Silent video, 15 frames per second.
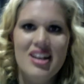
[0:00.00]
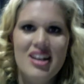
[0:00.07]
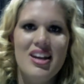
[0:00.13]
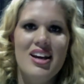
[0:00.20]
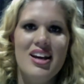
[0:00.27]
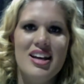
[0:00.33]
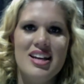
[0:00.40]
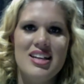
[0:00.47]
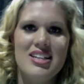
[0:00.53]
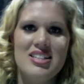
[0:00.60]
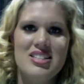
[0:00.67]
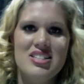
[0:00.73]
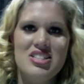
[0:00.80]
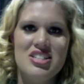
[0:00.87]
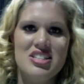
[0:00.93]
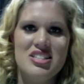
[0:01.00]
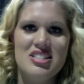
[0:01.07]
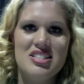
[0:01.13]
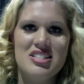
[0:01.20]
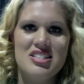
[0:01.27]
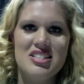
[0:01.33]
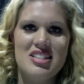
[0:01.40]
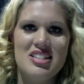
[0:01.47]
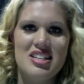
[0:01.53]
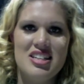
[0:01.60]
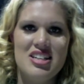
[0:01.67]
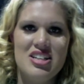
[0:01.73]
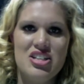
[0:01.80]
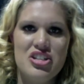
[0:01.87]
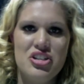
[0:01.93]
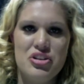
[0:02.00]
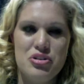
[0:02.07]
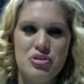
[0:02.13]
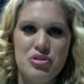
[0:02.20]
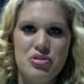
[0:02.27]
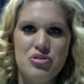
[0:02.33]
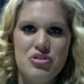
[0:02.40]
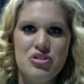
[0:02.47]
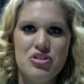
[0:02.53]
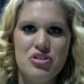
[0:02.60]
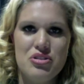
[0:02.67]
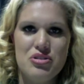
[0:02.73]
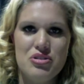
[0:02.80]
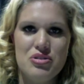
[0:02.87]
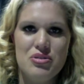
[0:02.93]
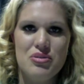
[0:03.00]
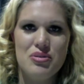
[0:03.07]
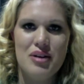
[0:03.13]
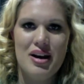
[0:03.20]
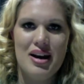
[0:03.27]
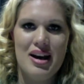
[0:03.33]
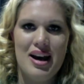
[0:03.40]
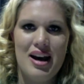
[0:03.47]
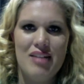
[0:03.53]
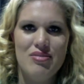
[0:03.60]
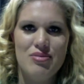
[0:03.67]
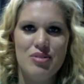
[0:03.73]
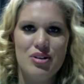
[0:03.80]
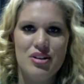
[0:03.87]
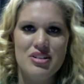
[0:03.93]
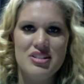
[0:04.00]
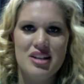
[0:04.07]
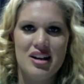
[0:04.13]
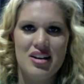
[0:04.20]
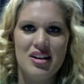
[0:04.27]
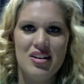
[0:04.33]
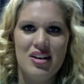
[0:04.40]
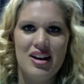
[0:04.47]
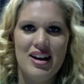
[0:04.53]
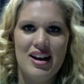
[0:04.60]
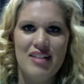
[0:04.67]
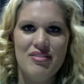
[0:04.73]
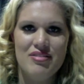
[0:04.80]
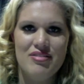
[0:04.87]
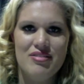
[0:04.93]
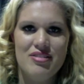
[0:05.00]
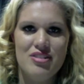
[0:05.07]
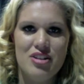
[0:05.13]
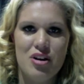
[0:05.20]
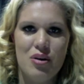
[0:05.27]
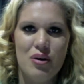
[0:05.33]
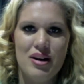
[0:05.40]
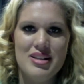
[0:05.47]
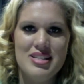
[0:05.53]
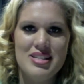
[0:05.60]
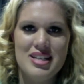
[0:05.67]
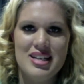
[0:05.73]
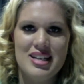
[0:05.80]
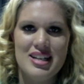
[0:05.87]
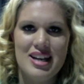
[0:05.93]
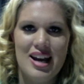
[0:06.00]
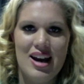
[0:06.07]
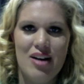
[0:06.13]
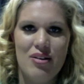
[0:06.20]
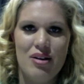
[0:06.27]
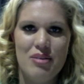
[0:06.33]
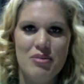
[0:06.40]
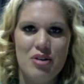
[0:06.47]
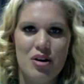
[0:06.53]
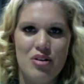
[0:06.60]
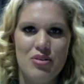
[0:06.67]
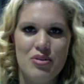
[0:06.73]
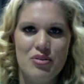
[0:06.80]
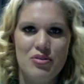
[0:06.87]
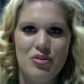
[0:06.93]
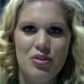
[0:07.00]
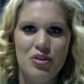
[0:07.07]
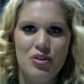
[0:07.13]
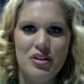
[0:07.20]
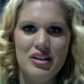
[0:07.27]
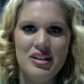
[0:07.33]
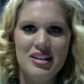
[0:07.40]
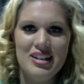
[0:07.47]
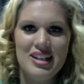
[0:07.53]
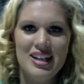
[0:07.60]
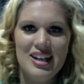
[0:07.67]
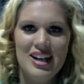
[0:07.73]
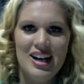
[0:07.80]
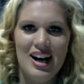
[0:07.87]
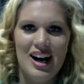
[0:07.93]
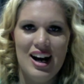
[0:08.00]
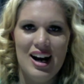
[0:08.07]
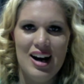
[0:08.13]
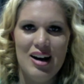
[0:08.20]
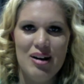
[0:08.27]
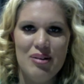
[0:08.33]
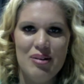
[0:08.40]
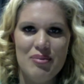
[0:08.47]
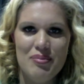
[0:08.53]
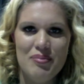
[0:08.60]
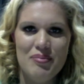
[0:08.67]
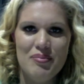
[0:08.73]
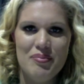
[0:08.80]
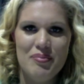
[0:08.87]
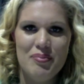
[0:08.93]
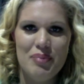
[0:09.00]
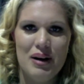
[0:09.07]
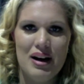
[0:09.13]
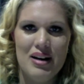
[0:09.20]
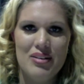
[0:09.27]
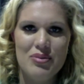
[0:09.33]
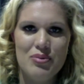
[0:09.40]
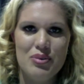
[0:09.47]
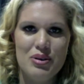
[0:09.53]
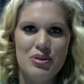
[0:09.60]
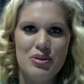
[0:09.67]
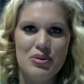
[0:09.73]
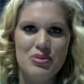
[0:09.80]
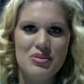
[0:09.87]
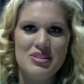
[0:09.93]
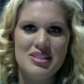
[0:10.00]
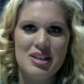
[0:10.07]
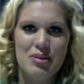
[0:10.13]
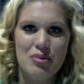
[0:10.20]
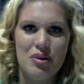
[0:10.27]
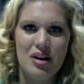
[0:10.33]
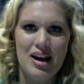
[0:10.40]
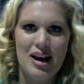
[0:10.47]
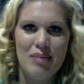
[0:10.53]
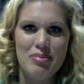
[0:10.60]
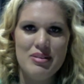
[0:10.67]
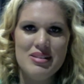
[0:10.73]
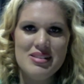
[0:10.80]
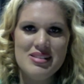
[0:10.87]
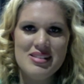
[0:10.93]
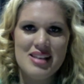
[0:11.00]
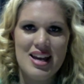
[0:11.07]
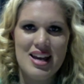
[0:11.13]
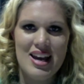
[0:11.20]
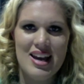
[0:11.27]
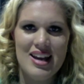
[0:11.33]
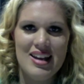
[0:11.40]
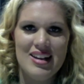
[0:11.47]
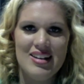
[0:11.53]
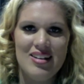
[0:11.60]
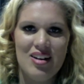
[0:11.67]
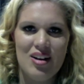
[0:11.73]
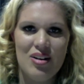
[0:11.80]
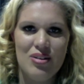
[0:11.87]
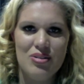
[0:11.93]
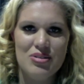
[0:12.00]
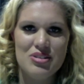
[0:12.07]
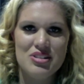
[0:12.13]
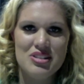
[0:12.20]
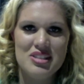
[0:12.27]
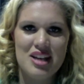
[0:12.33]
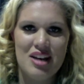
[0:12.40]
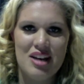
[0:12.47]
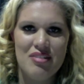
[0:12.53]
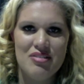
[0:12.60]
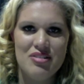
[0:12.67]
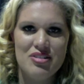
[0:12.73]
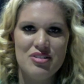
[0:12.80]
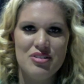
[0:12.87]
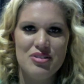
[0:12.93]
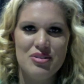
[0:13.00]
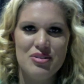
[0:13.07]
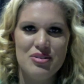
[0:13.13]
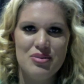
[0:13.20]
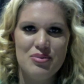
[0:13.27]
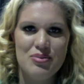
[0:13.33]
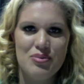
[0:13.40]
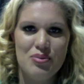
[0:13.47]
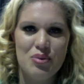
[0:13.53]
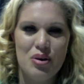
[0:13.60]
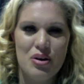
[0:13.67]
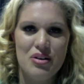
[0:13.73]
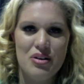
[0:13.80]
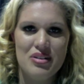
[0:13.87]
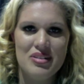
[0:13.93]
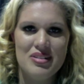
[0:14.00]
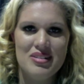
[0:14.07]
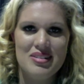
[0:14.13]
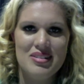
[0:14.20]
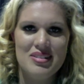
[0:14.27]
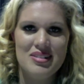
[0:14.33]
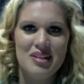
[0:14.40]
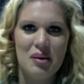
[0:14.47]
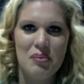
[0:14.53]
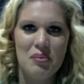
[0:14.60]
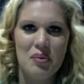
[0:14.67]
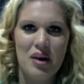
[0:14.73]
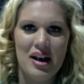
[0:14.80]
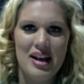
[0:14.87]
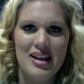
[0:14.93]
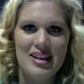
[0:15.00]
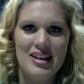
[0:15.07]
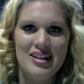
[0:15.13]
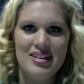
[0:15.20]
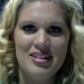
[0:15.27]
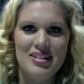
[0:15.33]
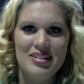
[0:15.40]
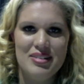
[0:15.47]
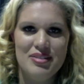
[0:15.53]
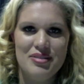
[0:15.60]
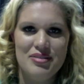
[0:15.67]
is just huge to have work done. I have no idea how I'm going to afford it, but we'll see what happens, and I'll just have to work some way of